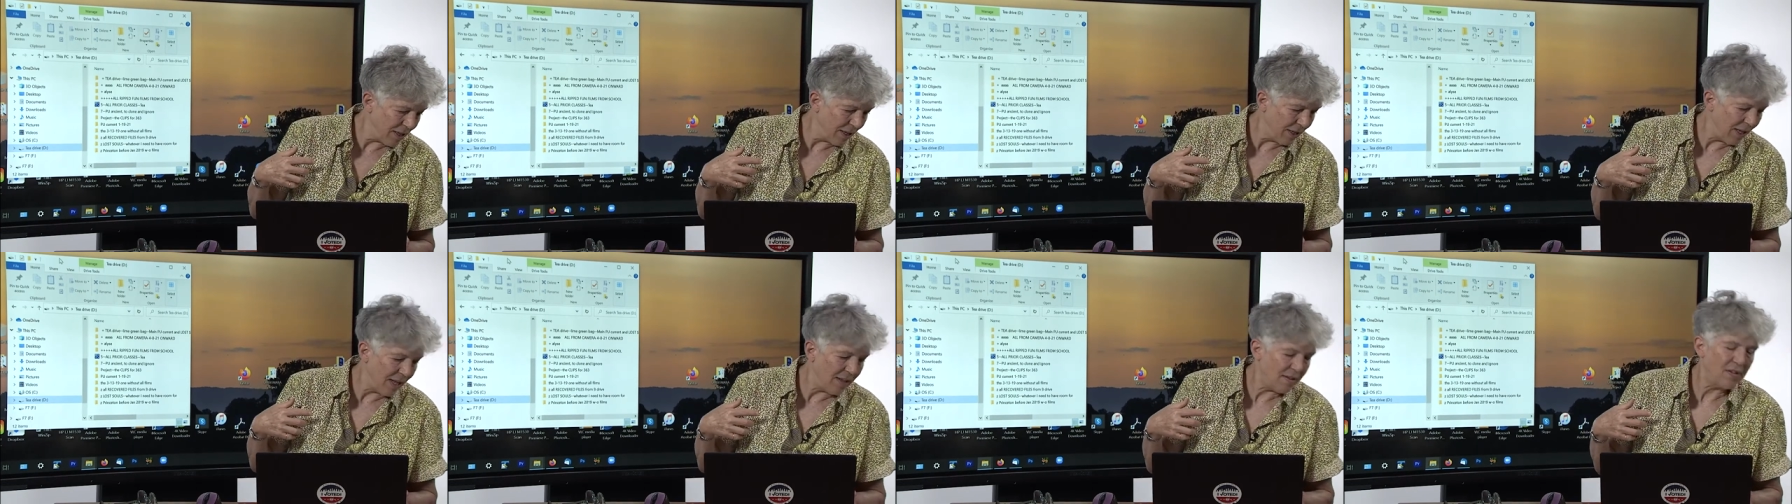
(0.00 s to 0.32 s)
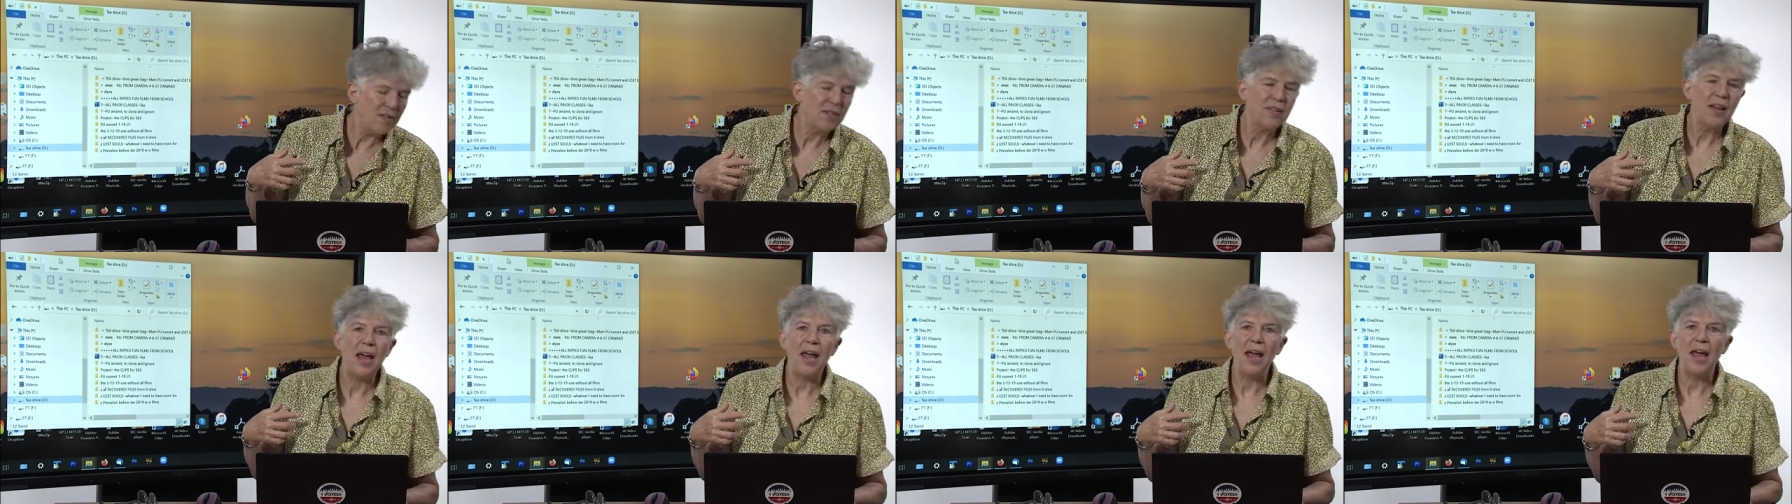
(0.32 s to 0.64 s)
let's
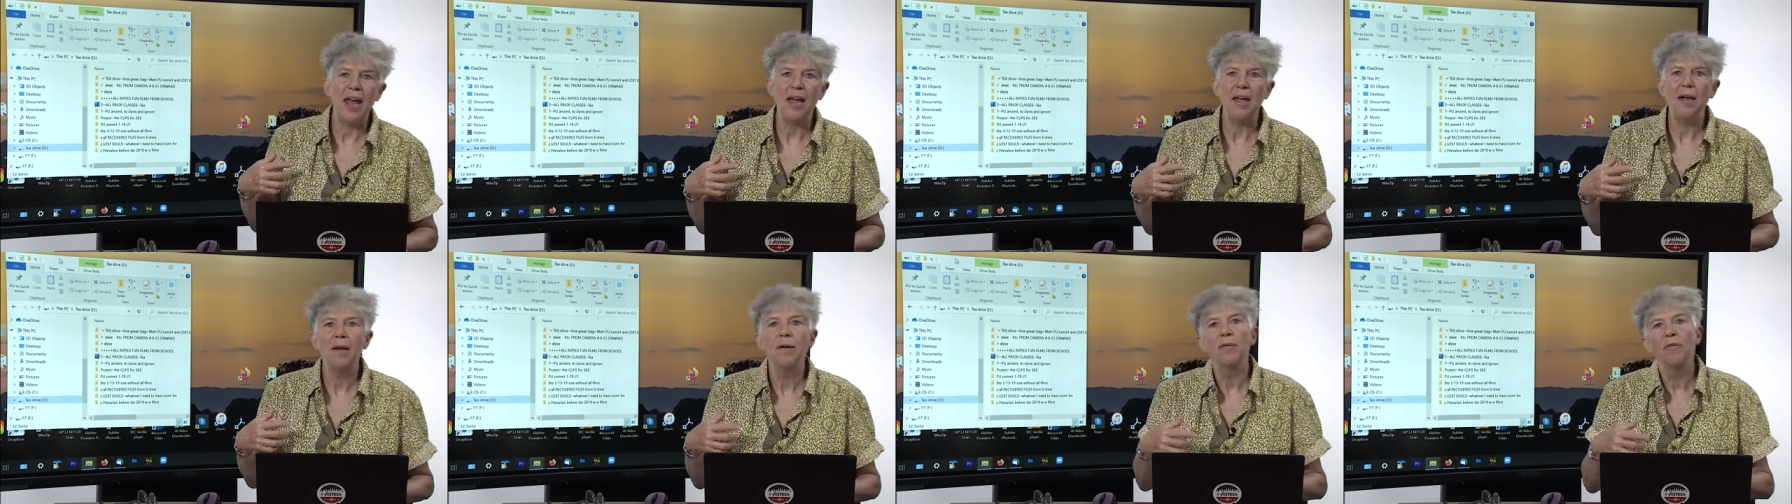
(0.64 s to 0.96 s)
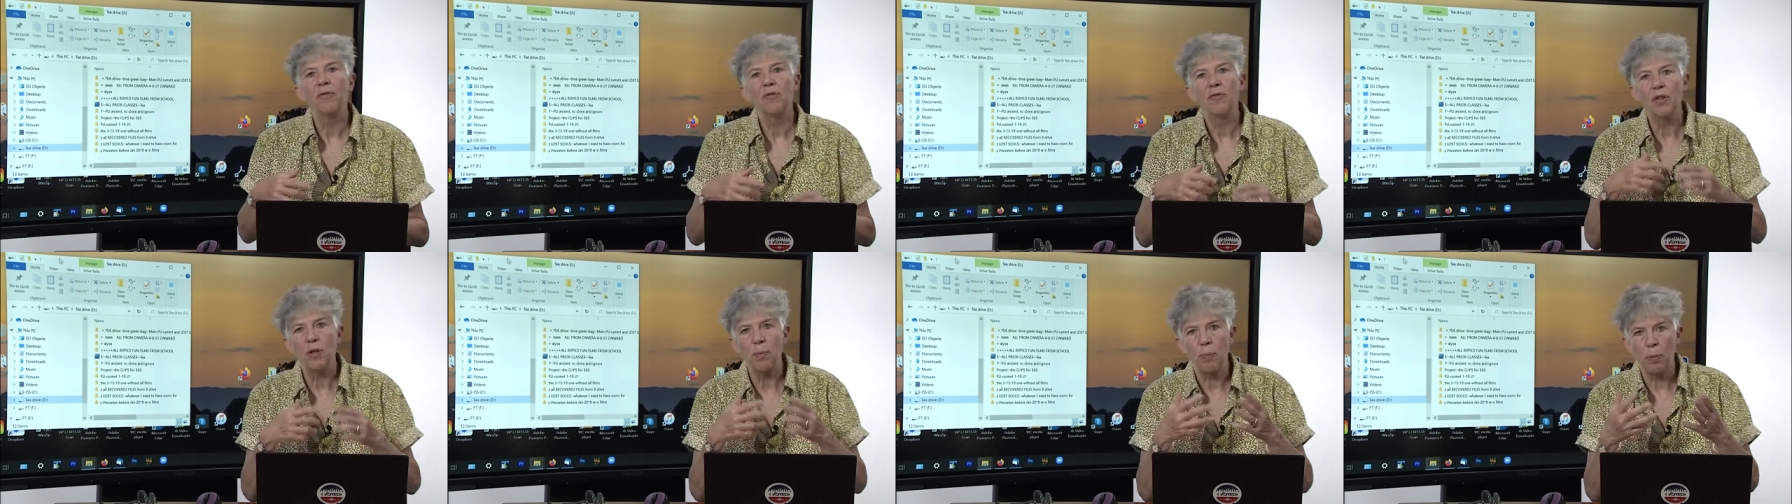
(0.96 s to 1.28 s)
say,
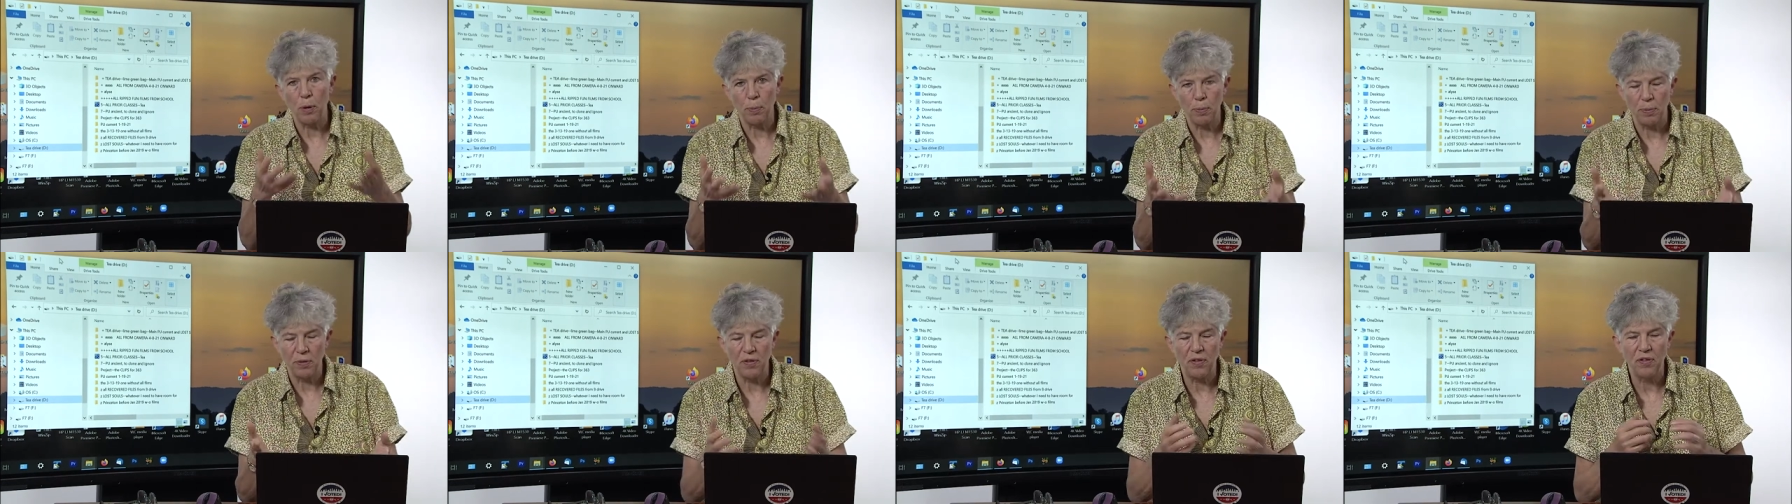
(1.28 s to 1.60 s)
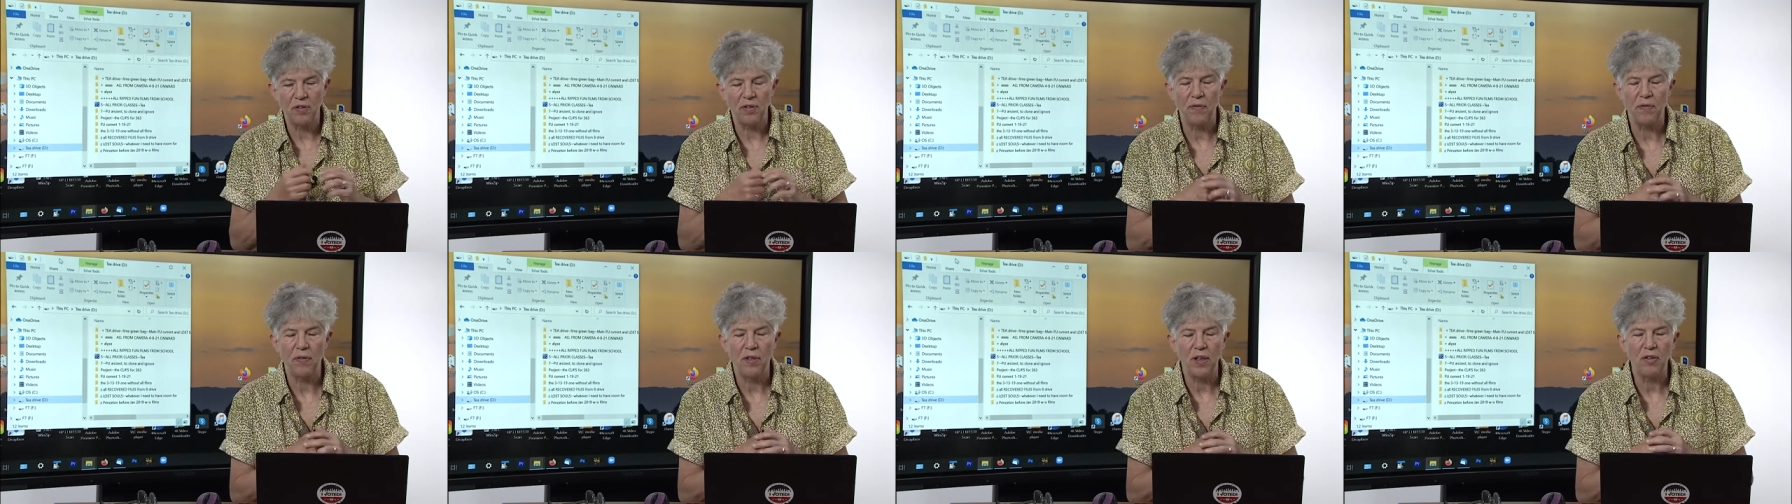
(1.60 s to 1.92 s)
for the
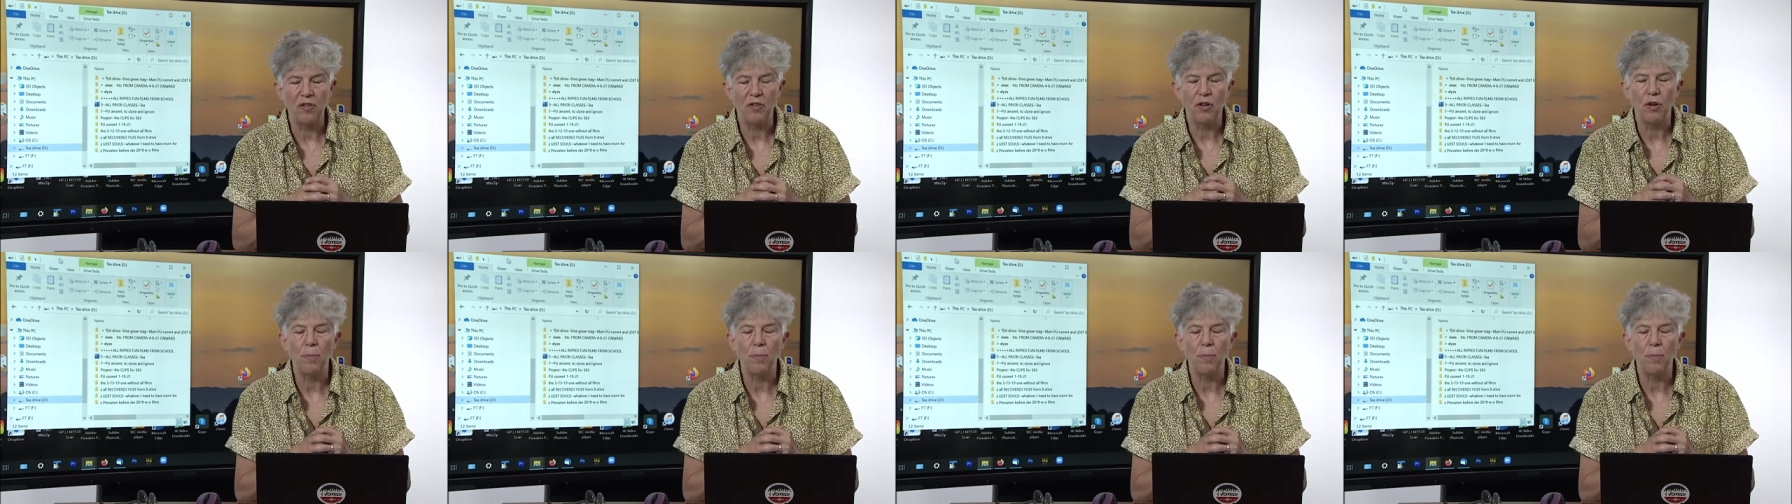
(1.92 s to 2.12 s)
purposes of this,